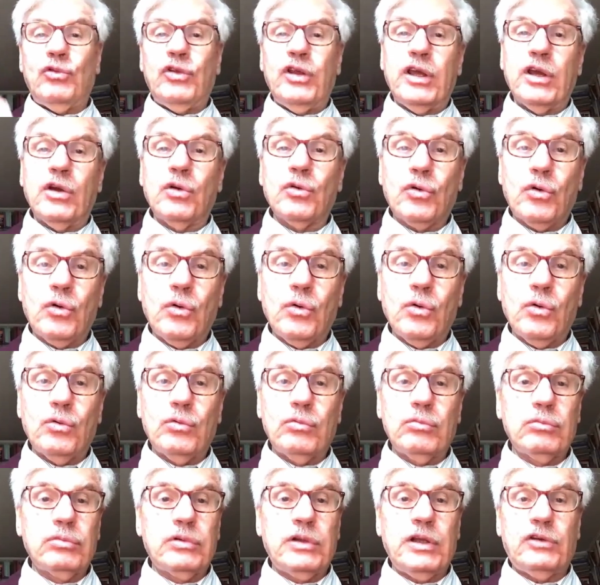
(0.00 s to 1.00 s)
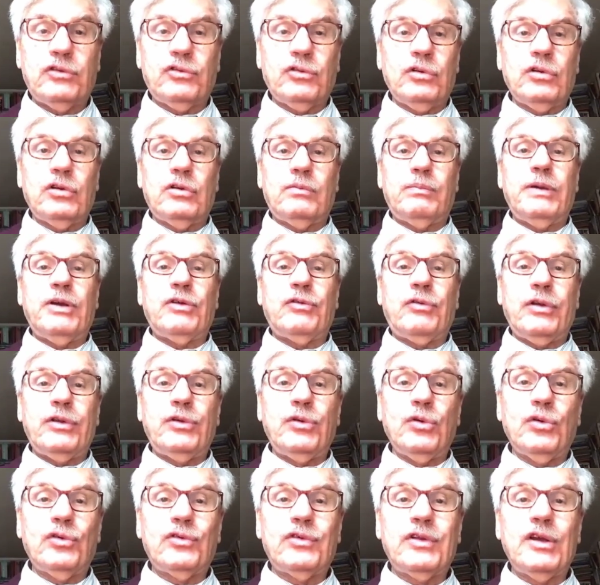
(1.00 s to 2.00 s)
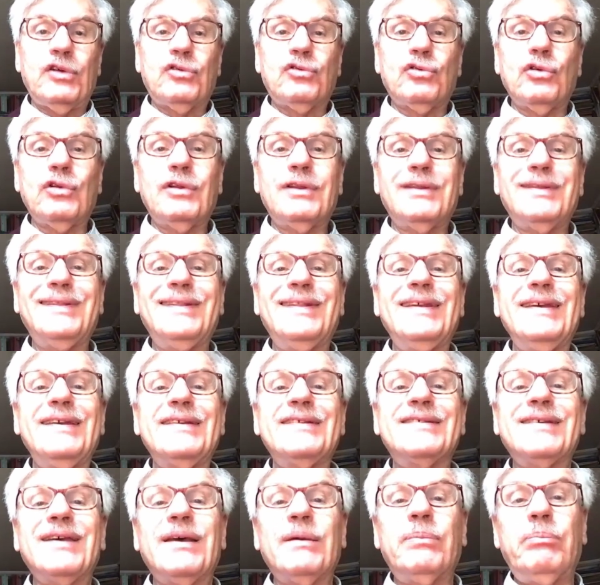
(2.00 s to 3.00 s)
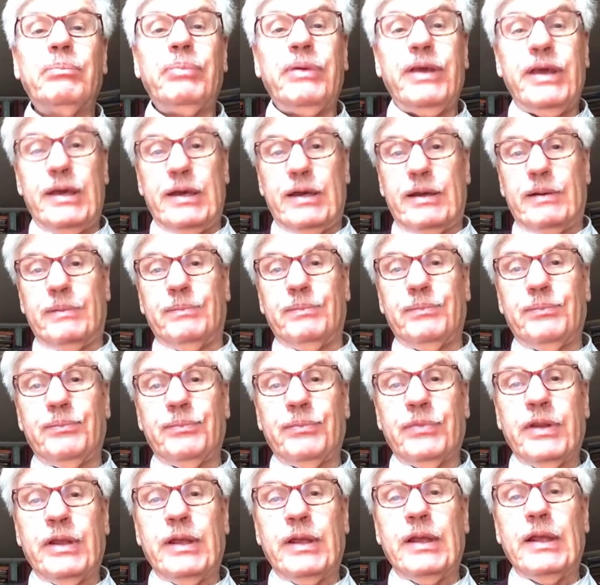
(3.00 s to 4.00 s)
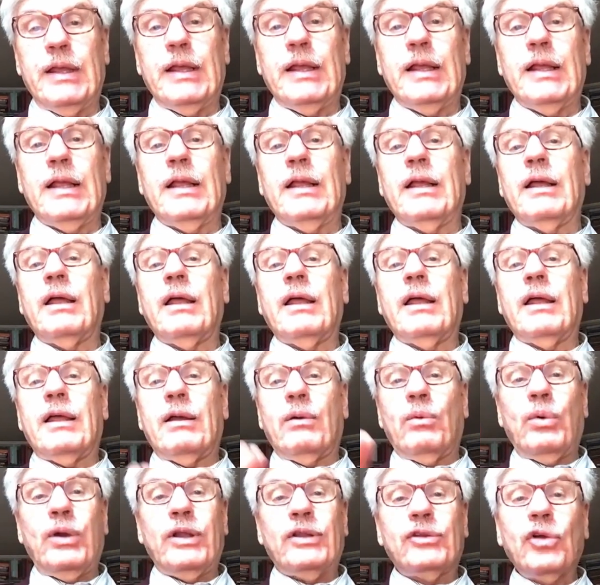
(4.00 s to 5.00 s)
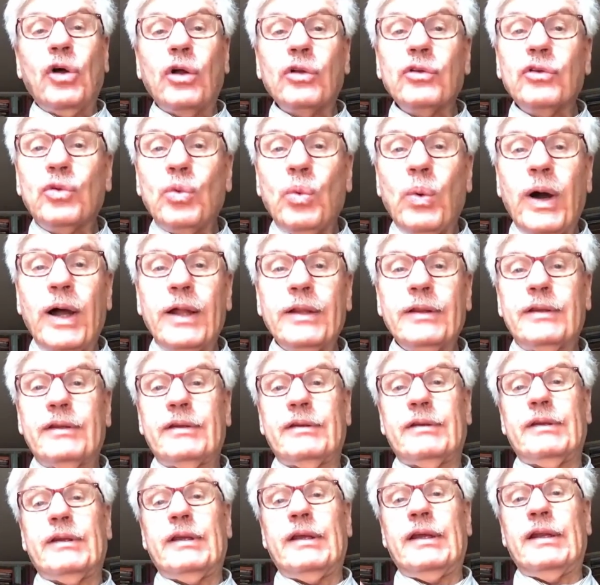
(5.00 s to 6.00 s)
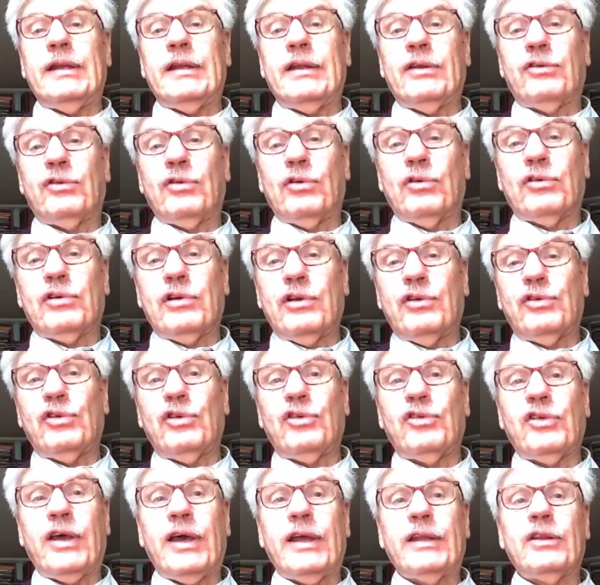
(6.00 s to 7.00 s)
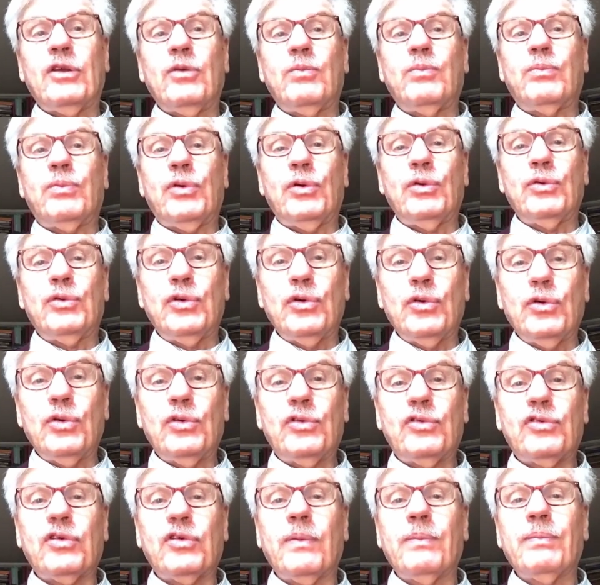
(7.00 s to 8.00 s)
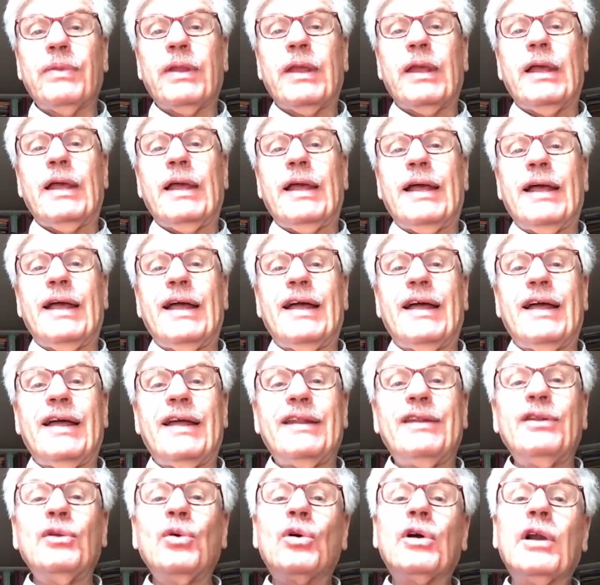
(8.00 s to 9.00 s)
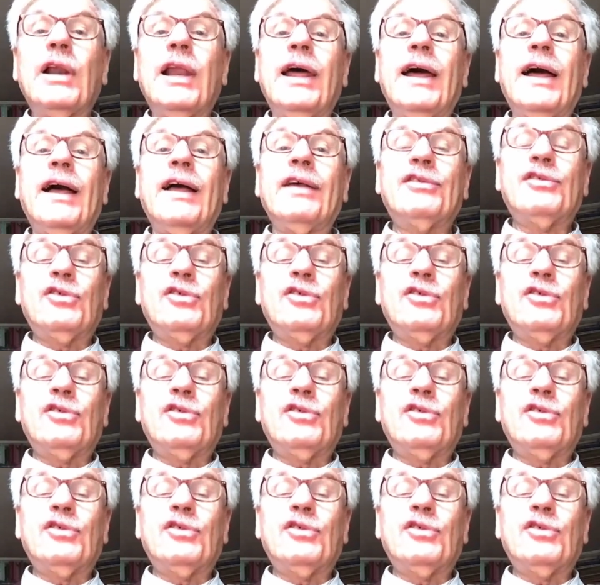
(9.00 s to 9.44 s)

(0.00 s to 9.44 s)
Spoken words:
degrow, they shouldn't be reduced, they should disappear. We don't want in a socialist society to produce nuclear